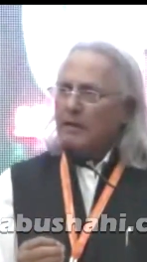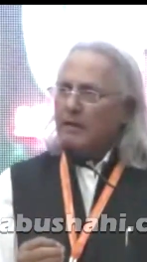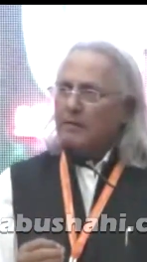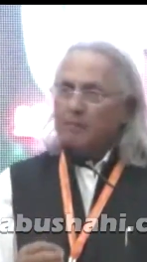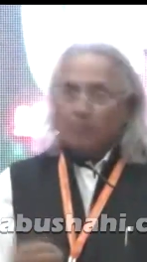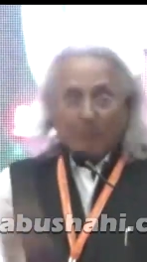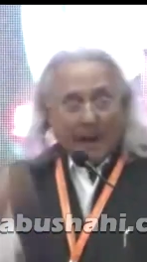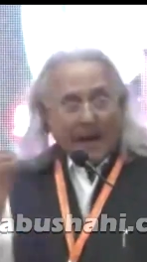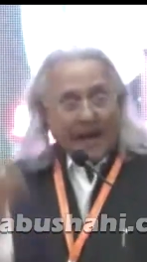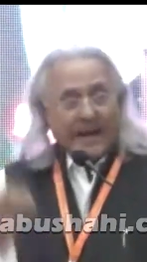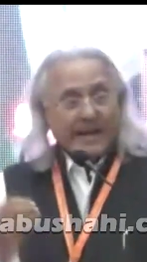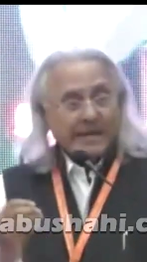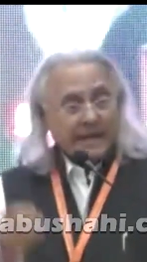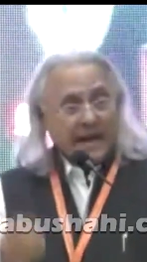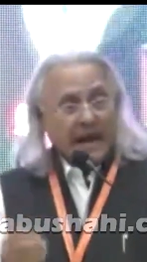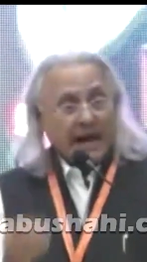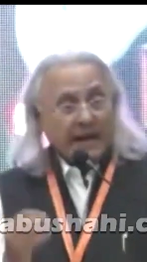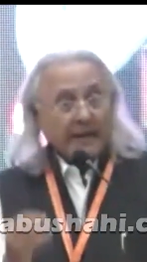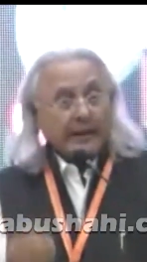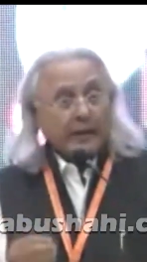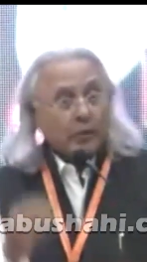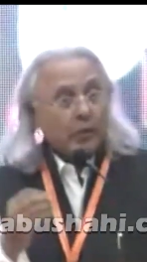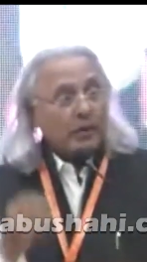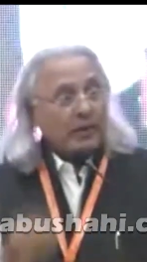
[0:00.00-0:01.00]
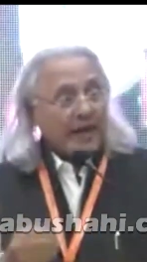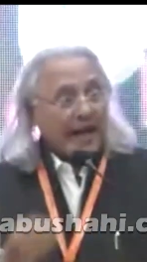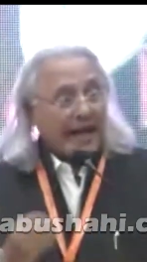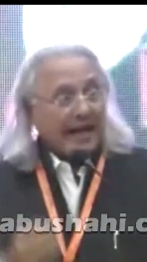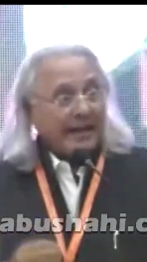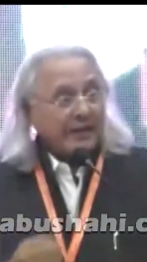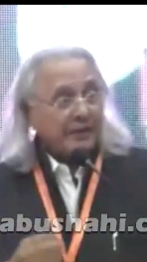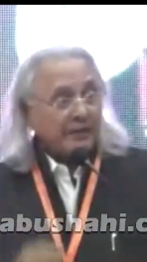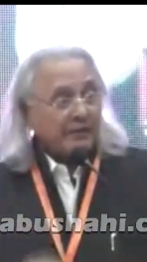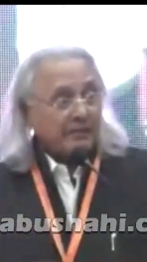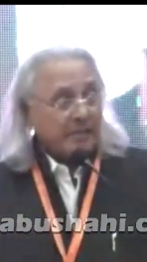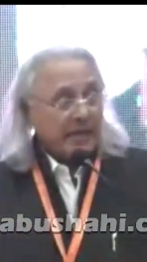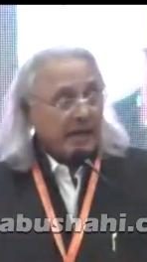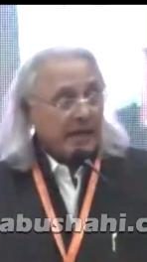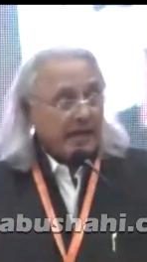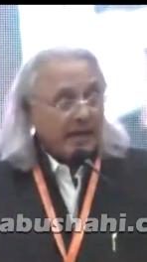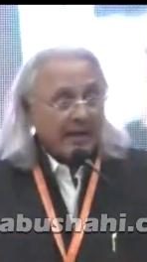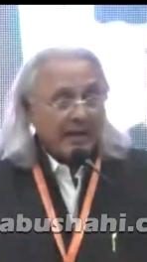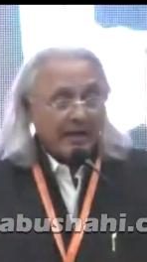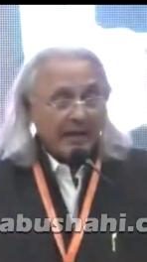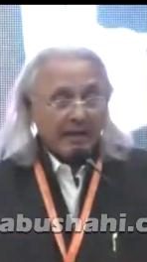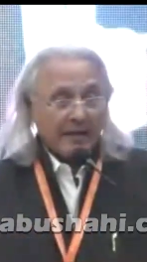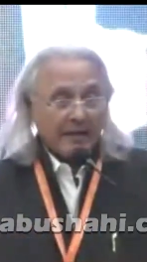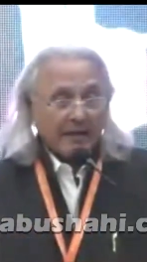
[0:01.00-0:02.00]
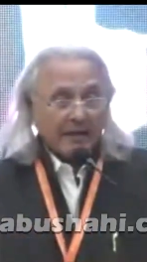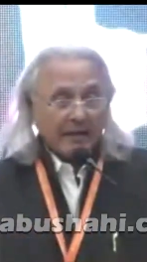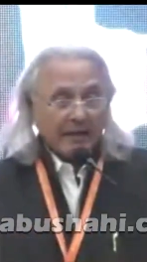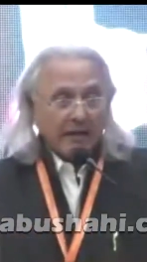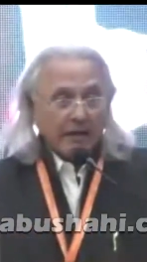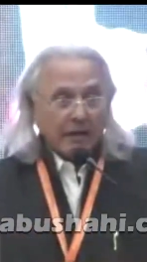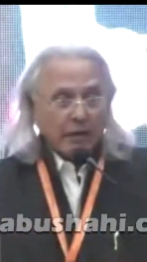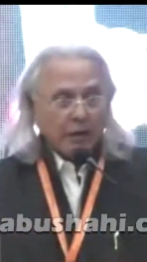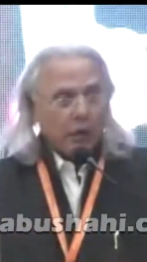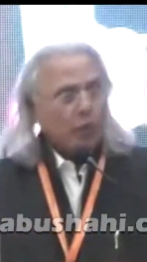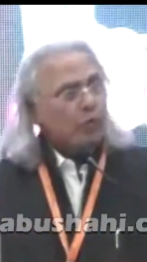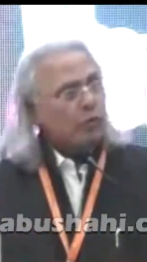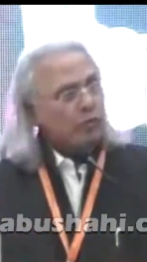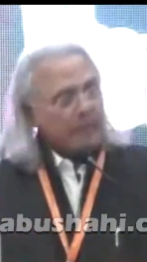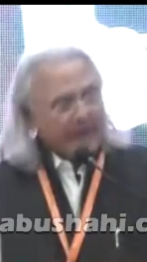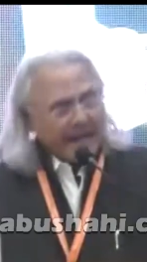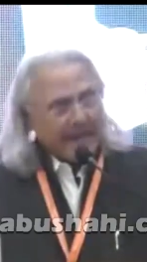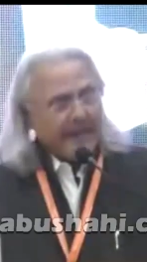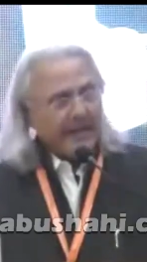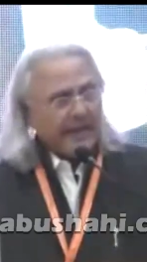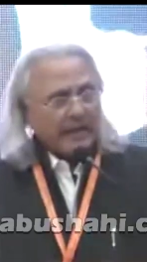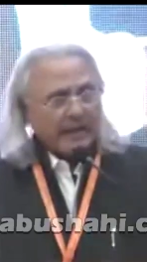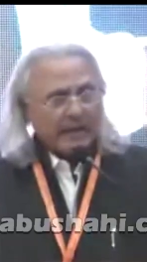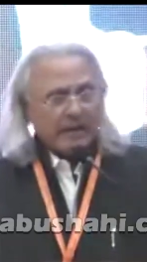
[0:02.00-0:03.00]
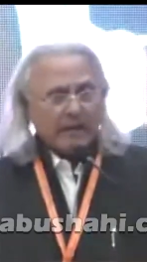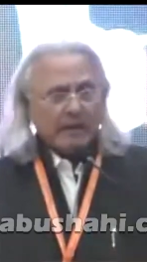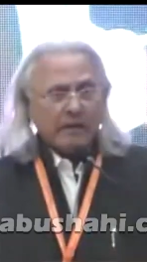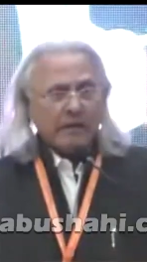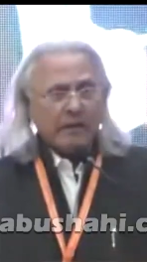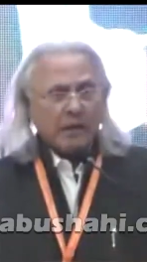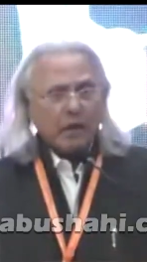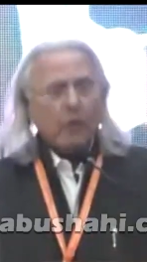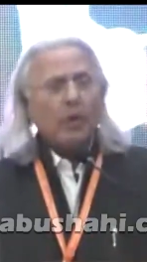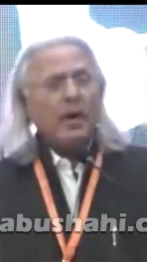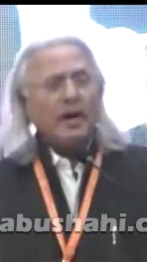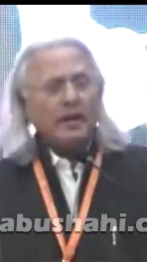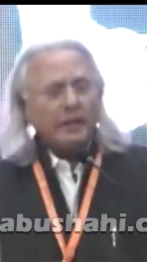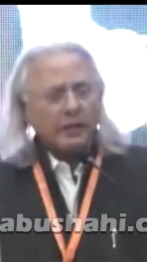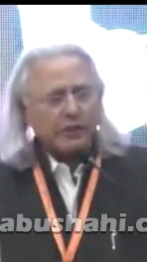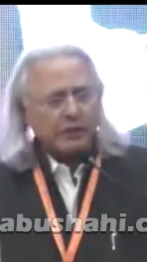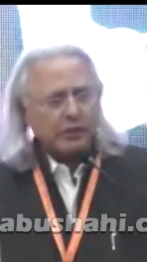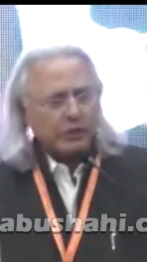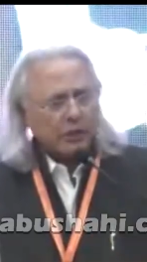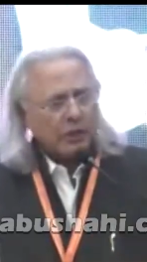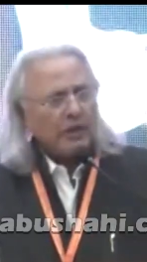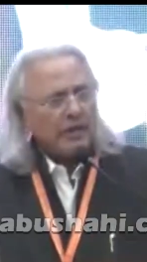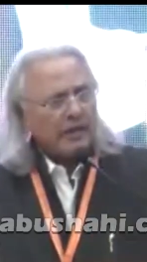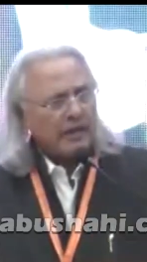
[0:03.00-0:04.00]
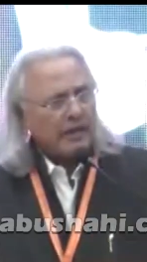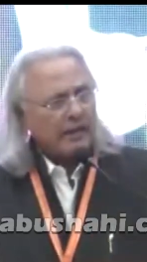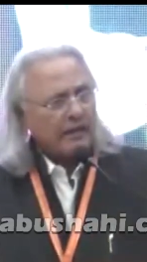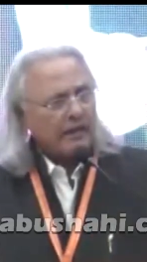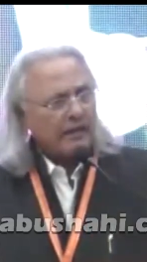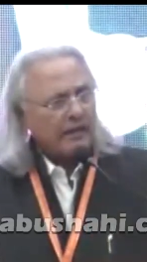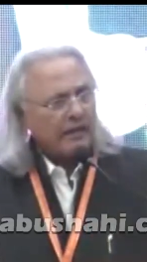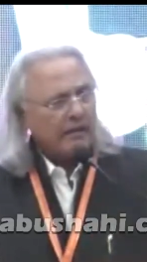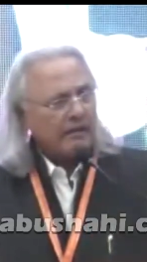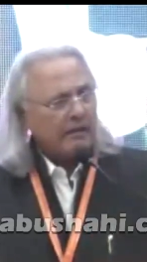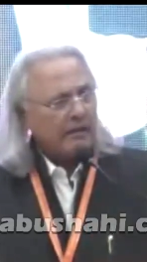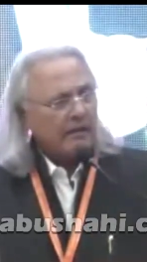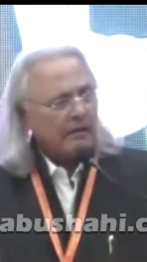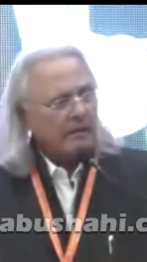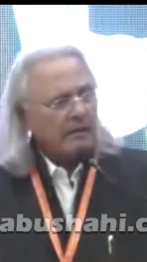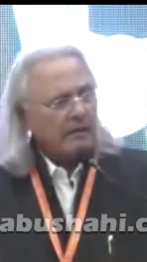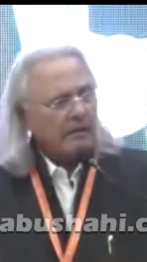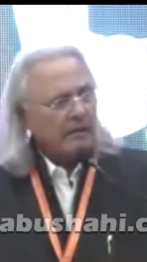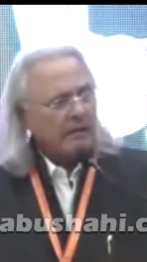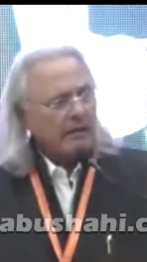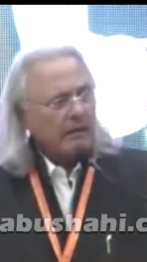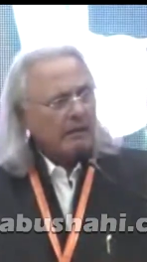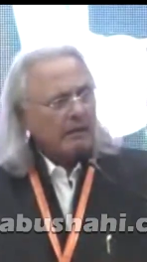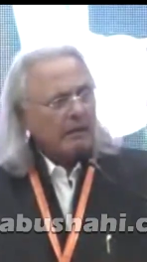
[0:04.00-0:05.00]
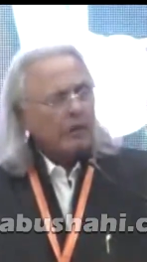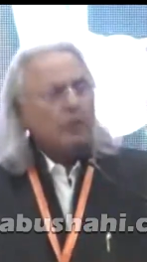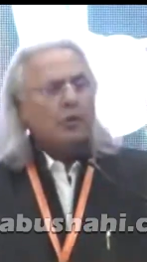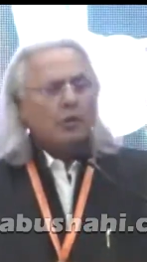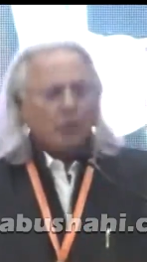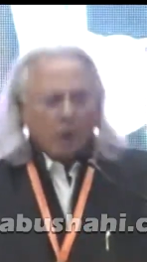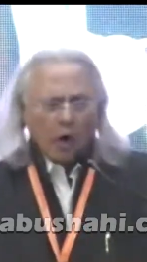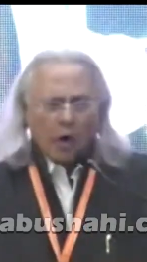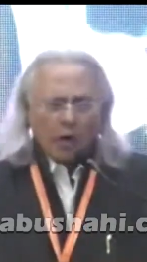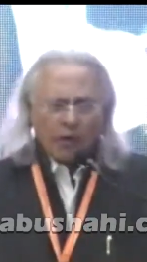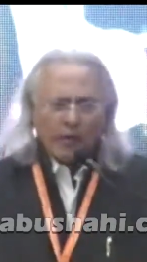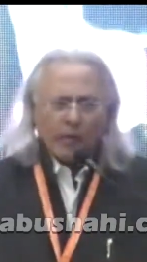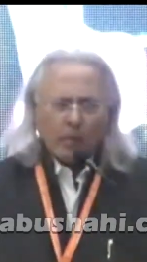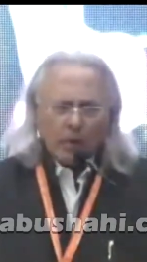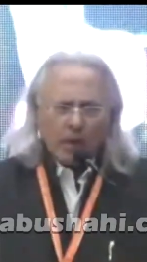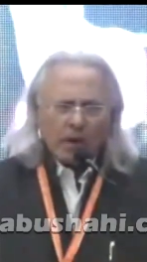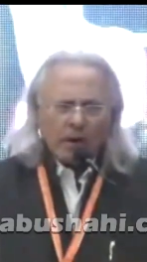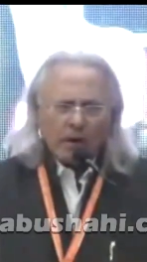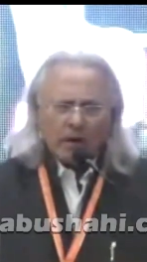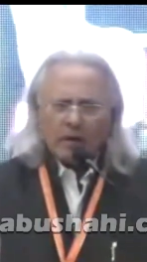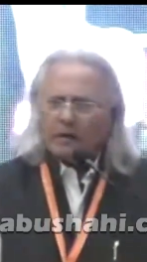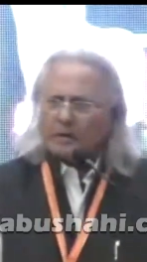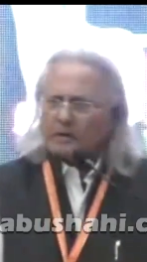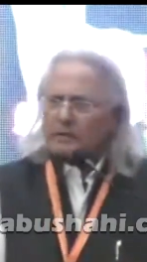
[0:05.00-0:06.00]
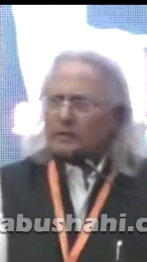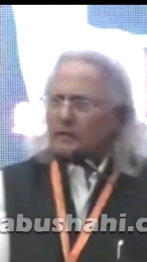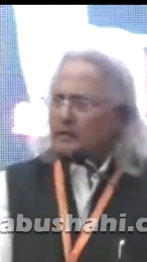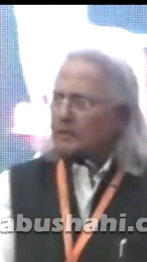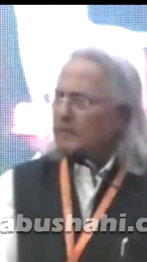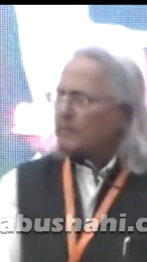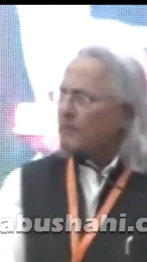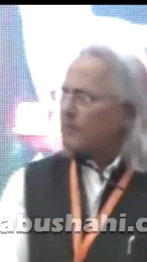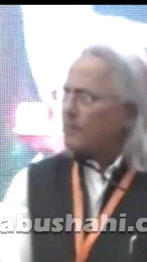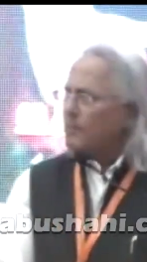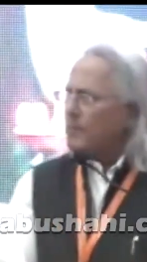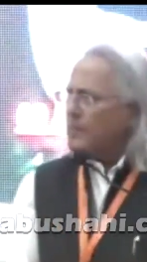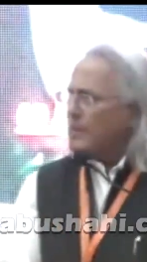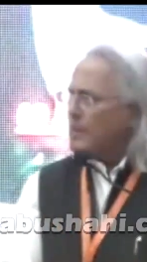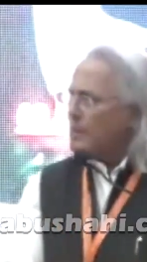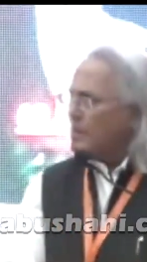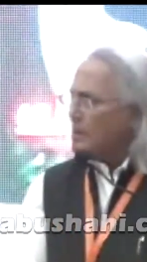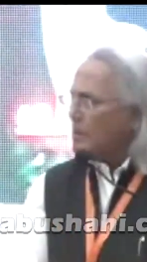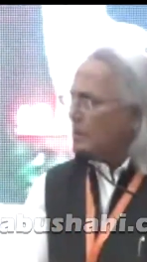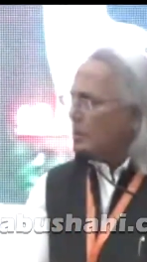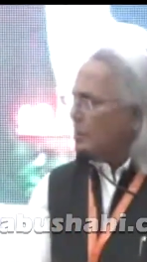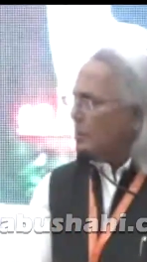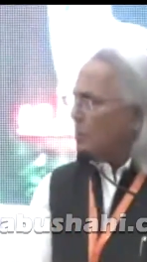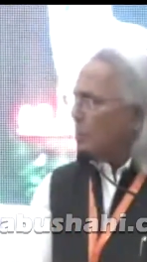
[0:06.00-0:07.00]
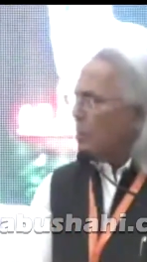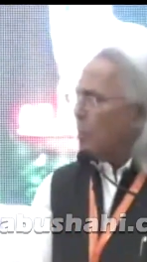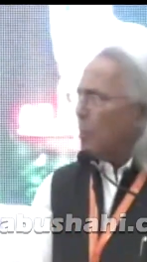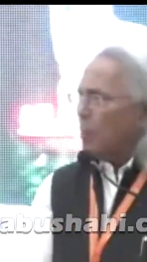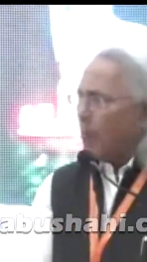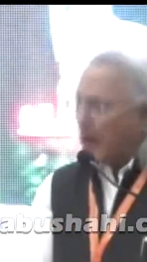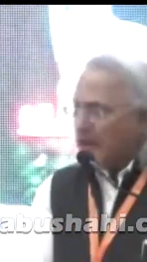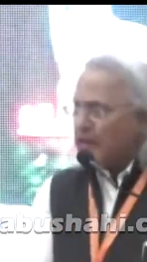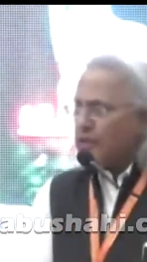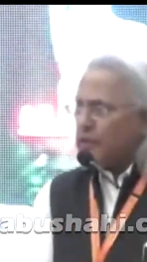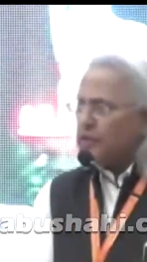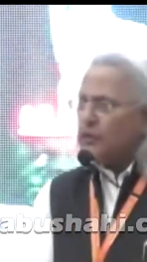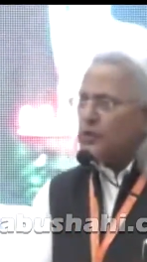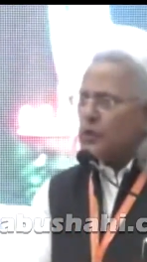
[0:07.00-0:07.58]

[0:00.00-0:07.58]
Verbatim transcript: My Nanak would ask me, you read it, you understood it, you know the world. What did